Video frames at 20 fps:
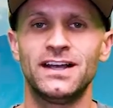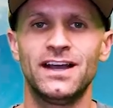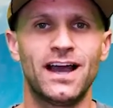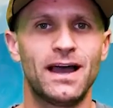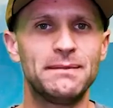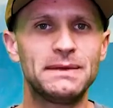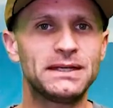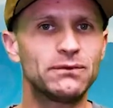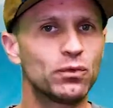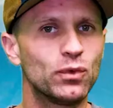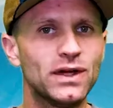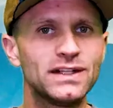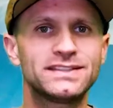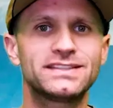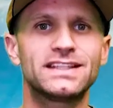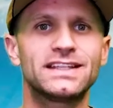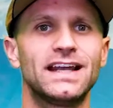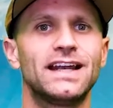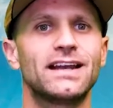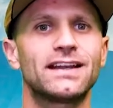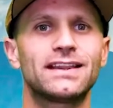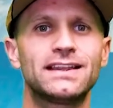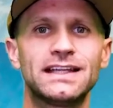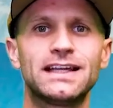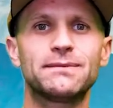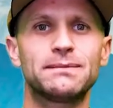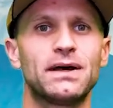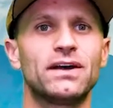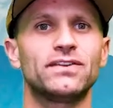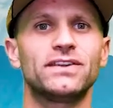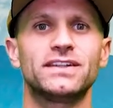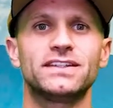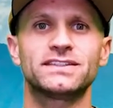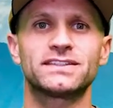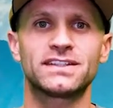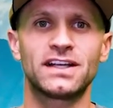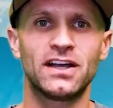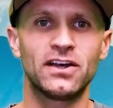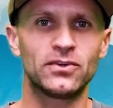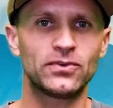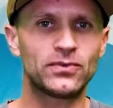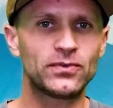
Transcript: I mean, once again, think about this.